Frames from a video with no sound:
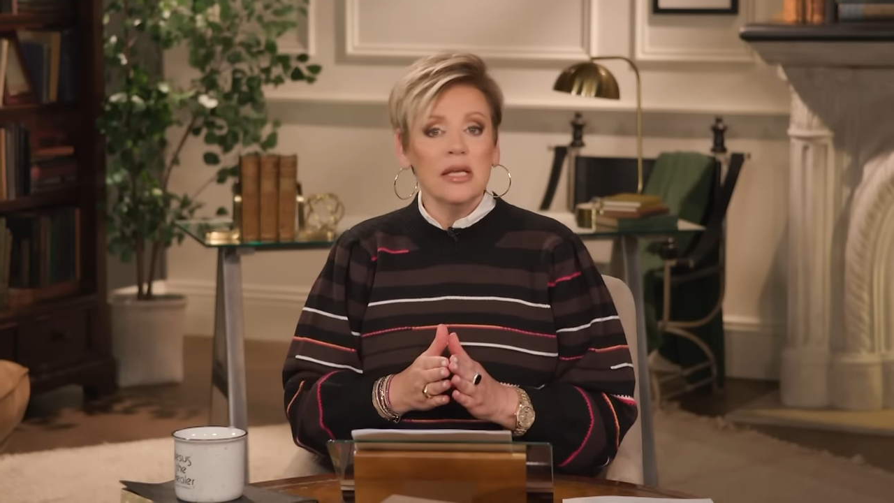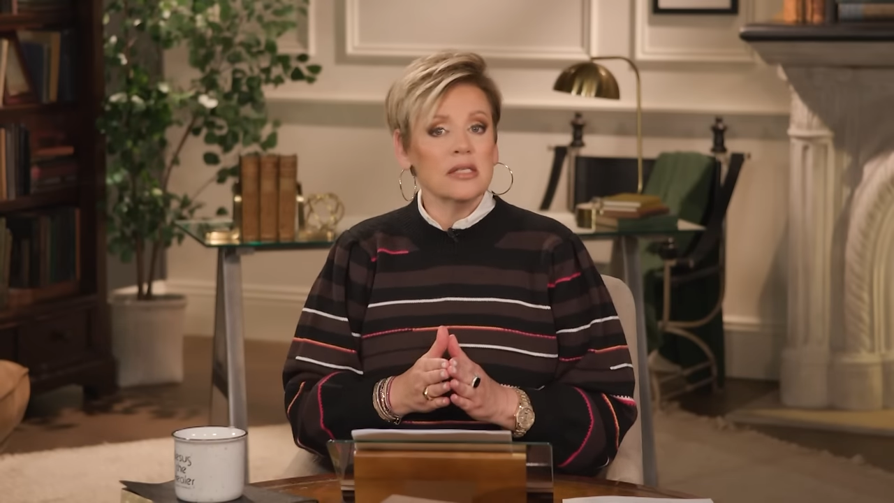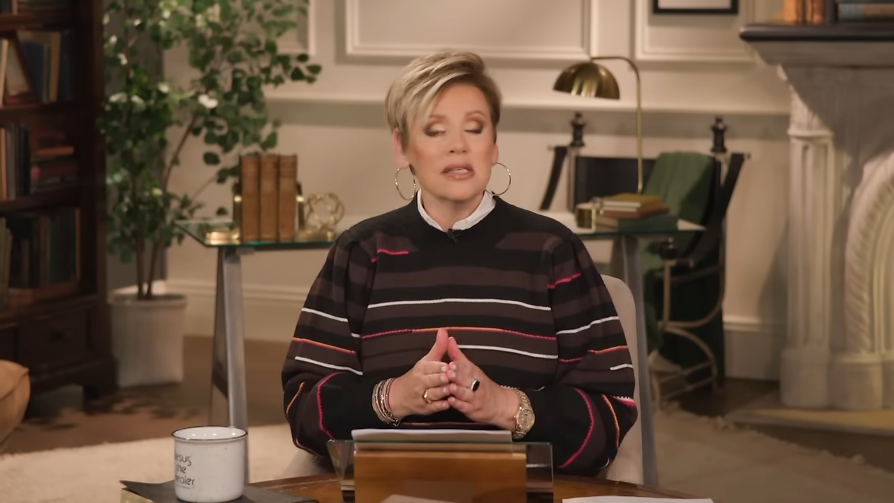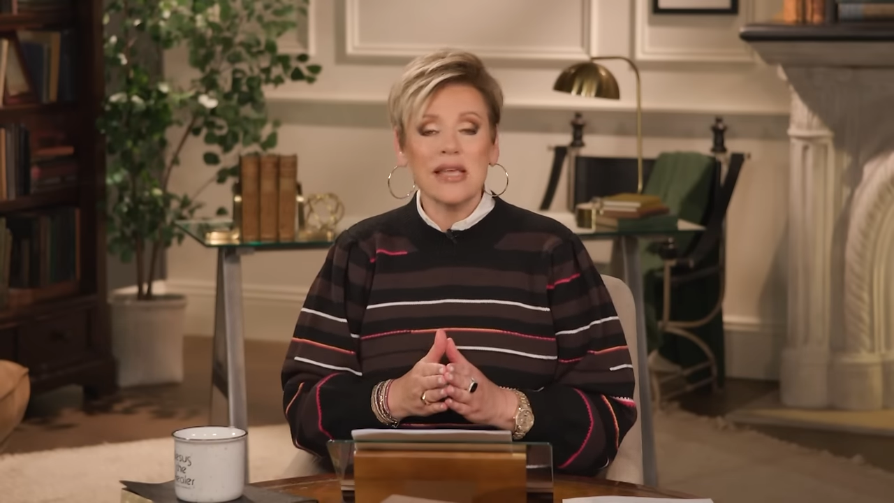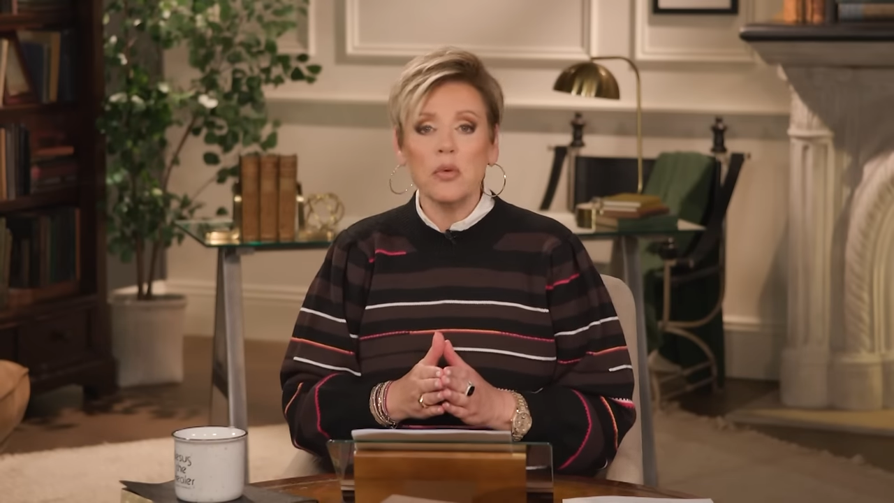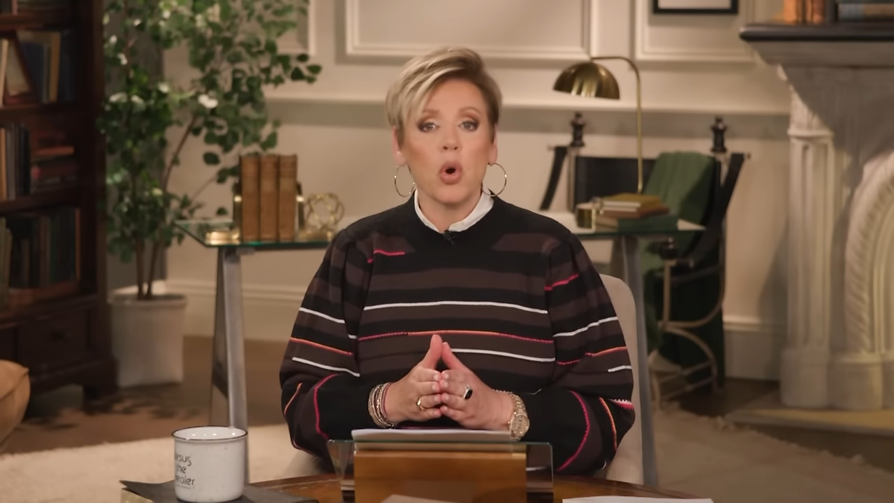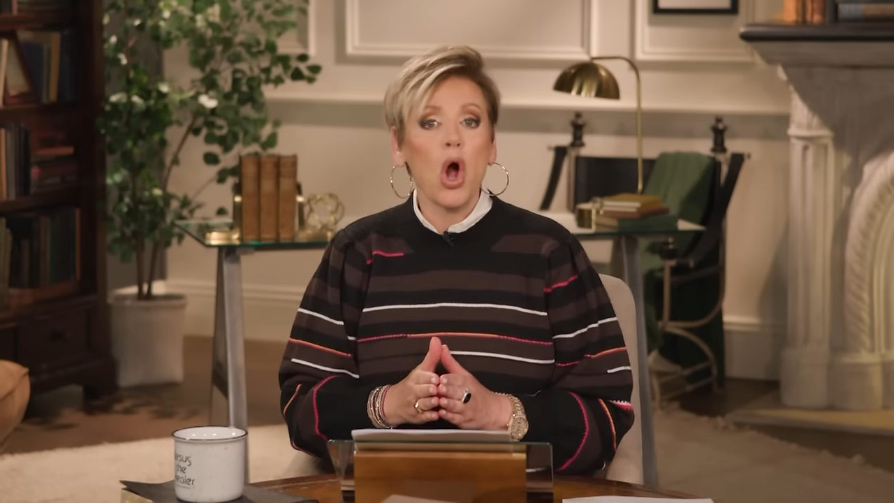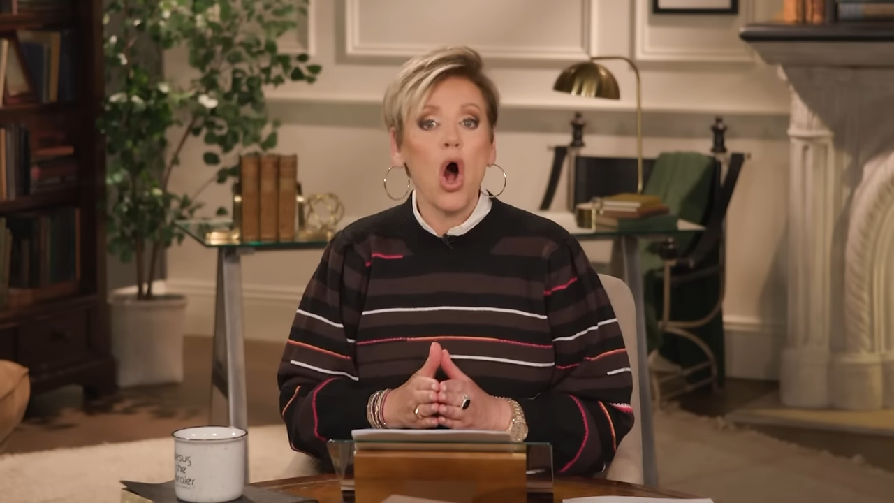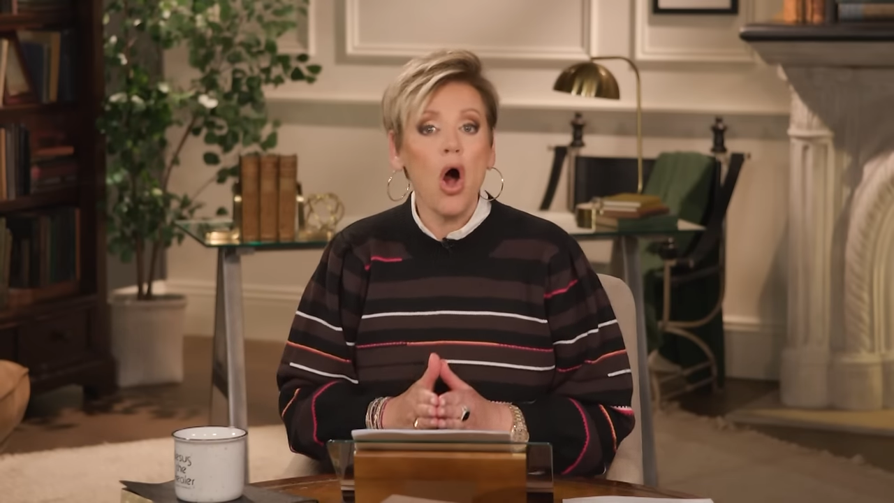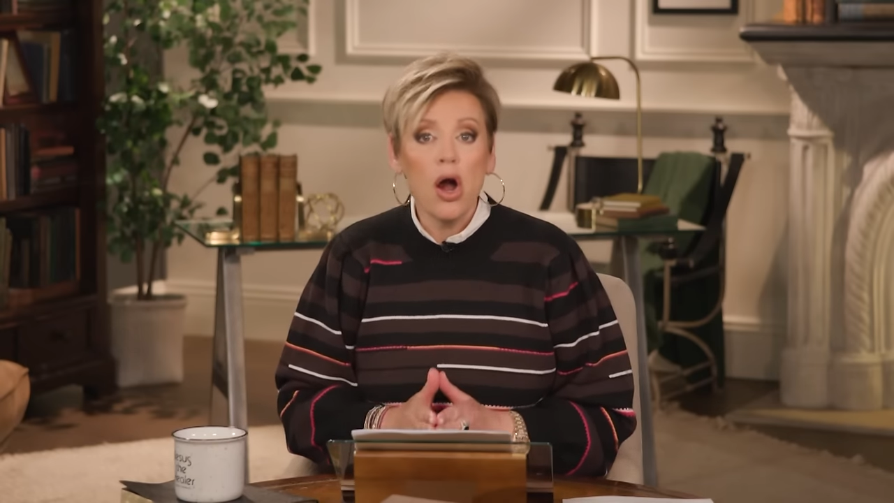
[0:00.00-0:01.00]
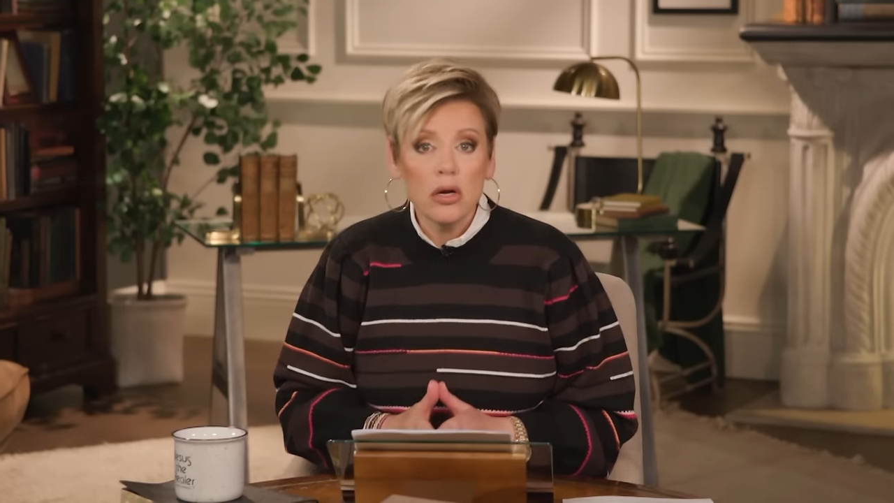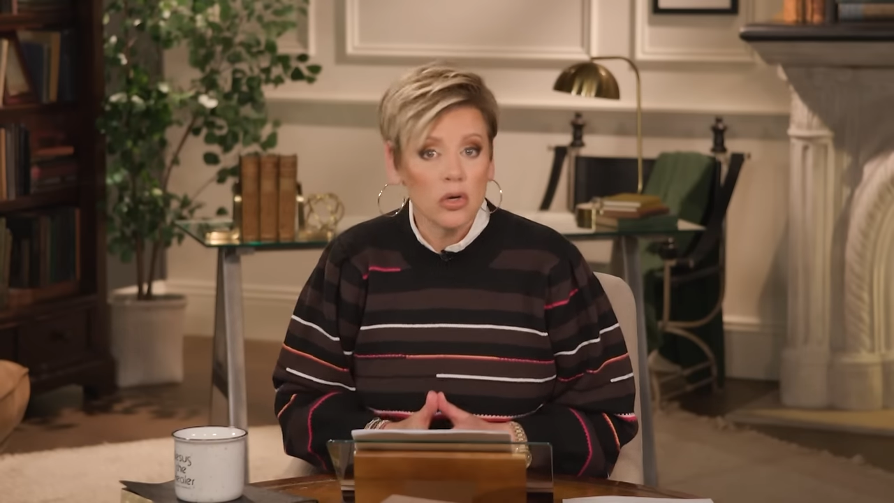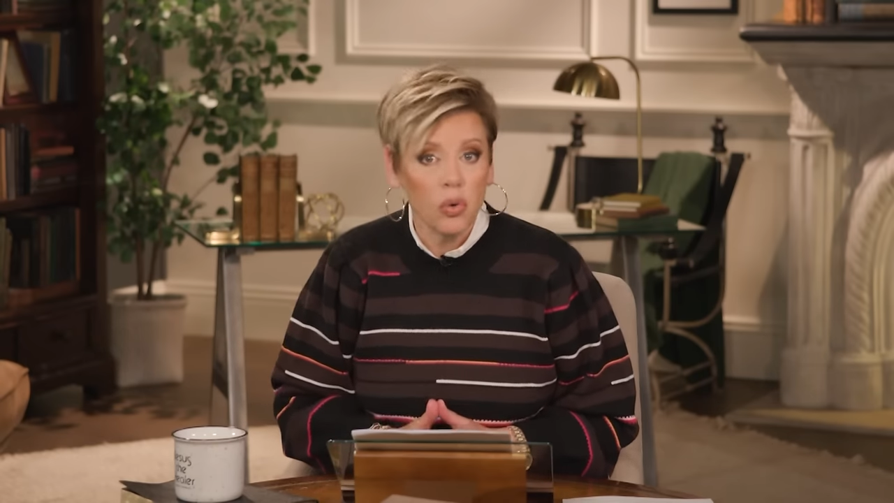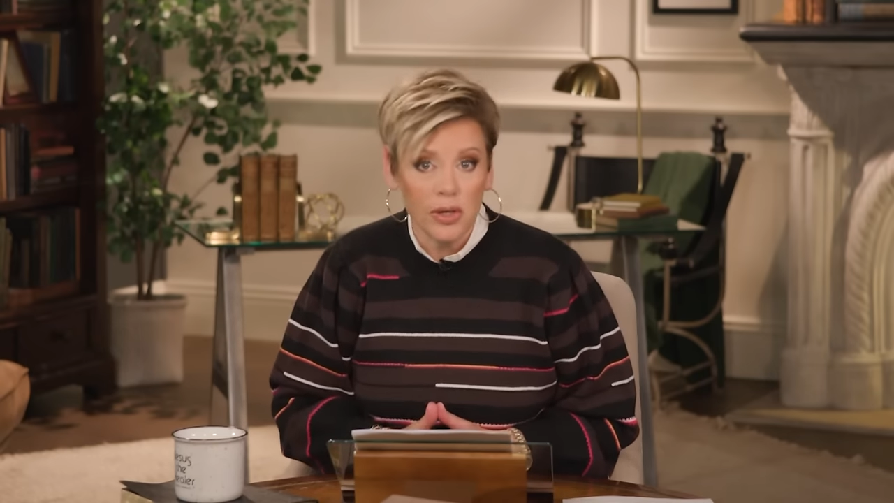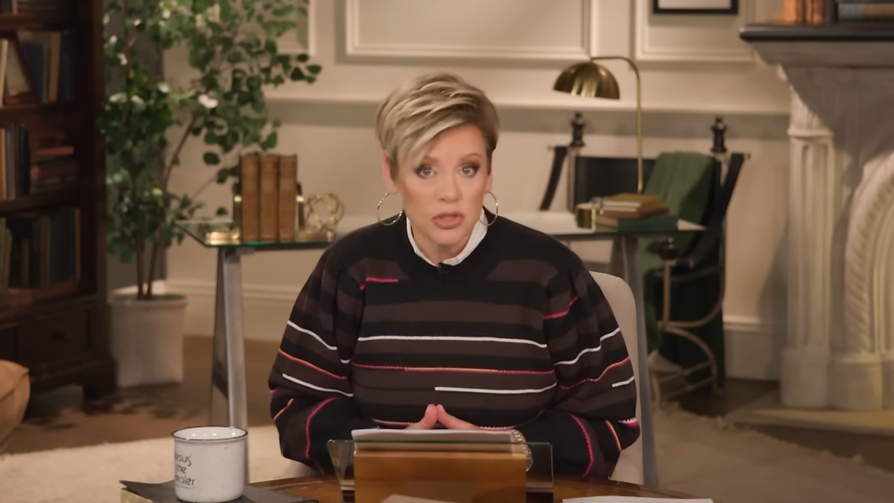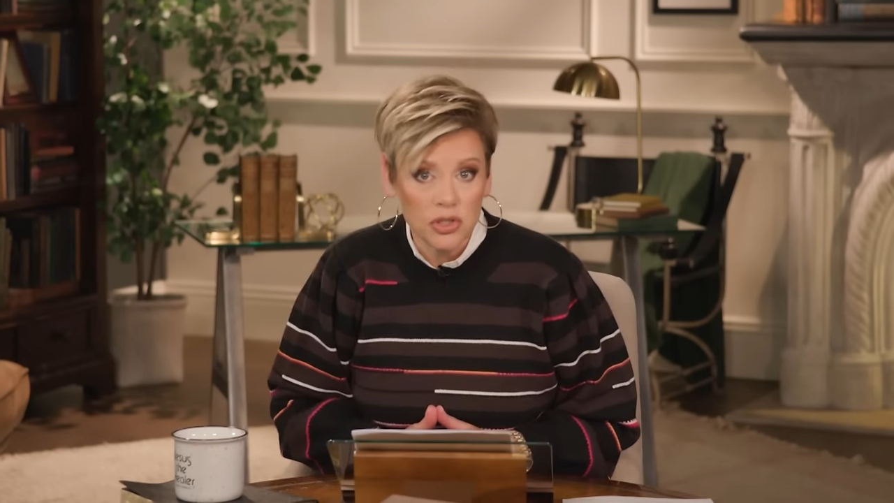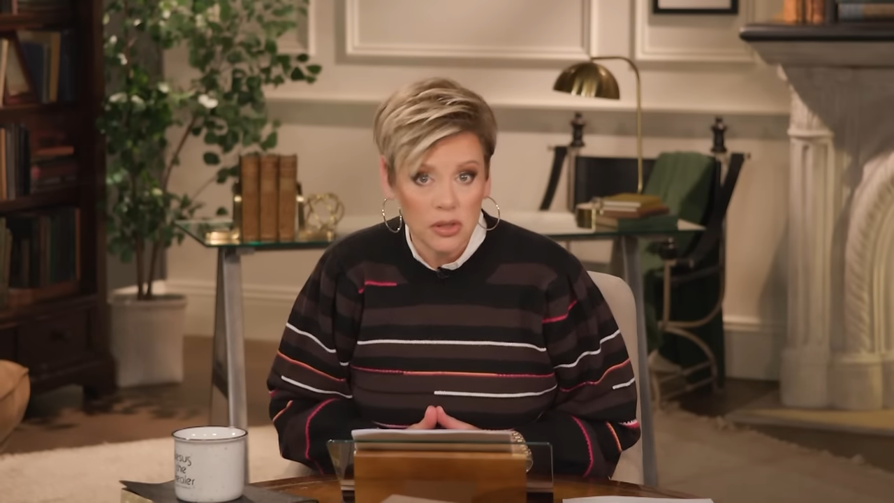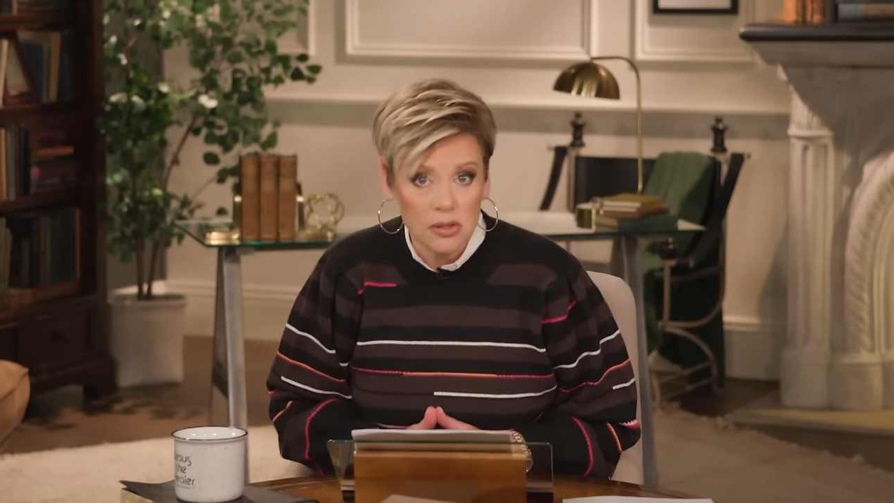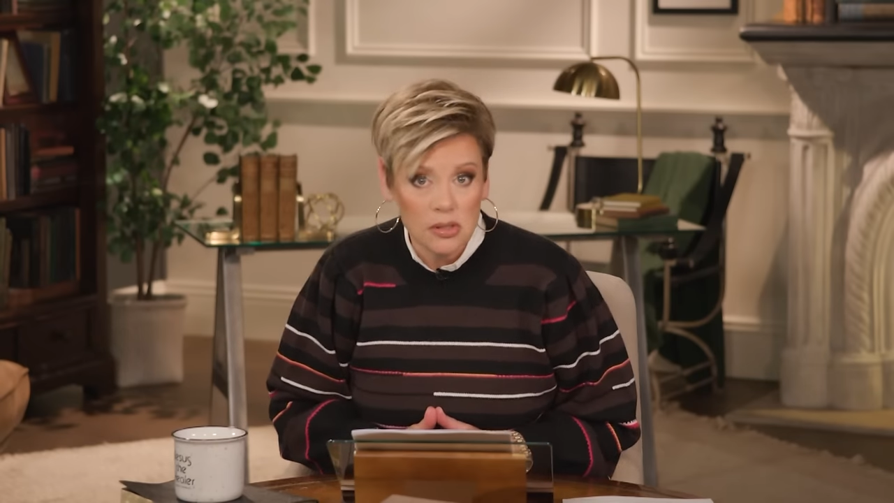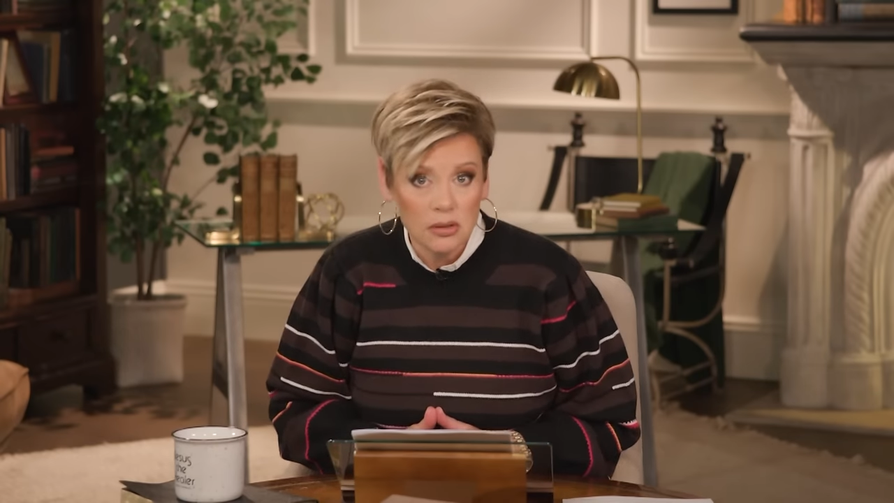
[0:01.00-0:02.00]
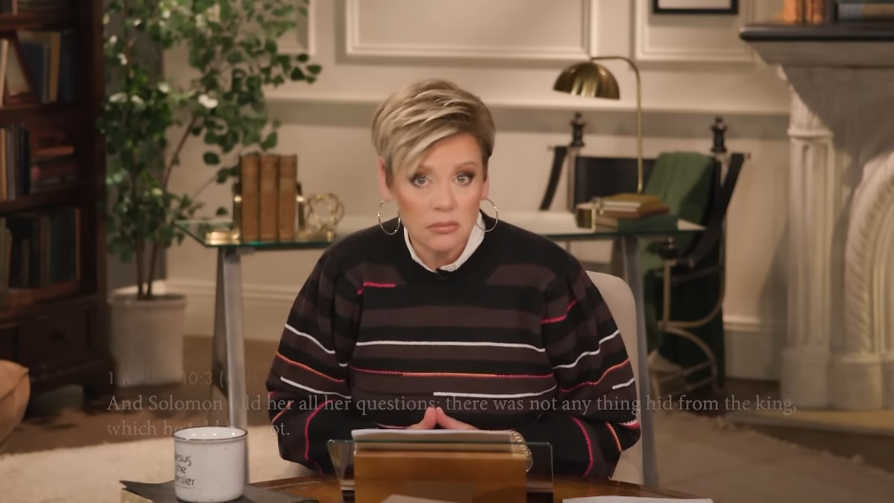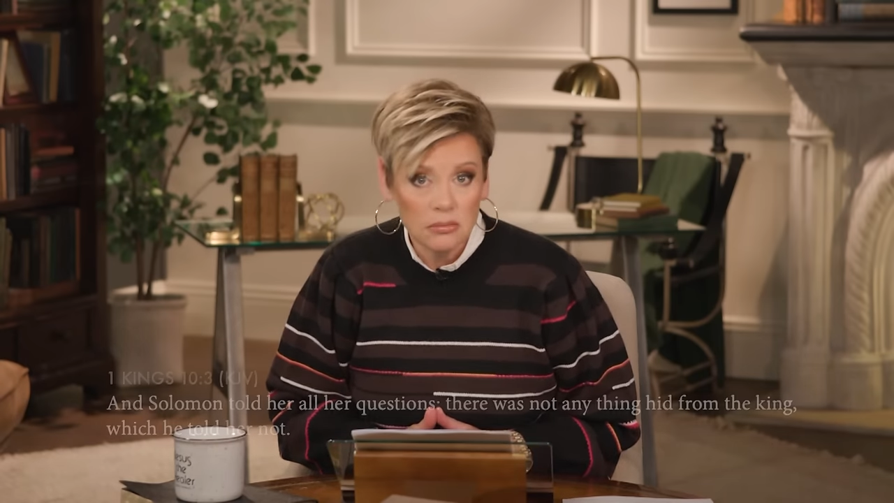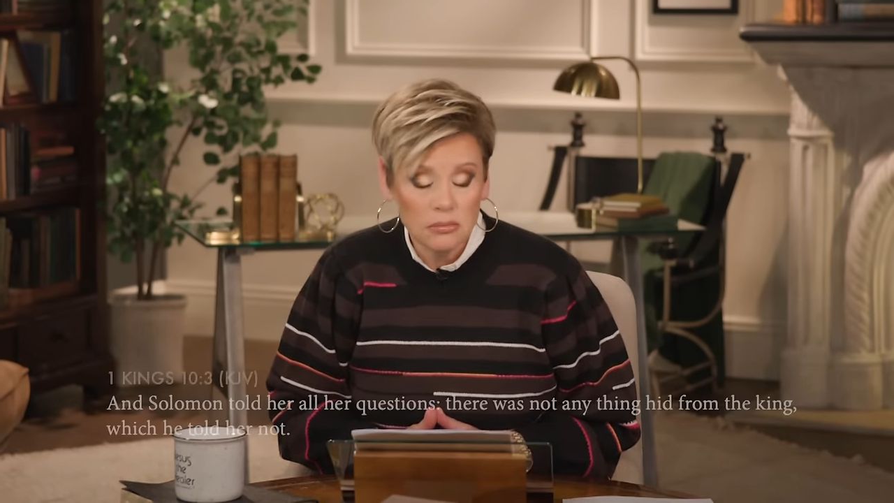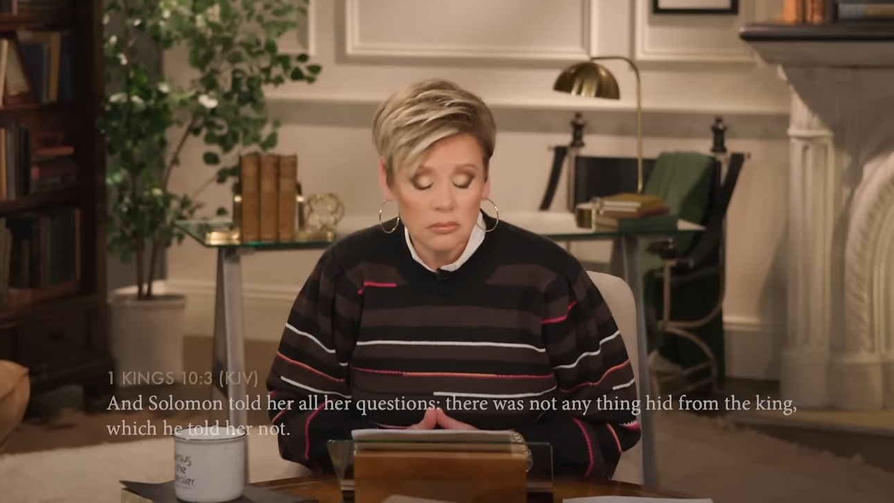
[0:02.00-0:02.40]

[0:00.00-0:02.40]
it says they were hard questions.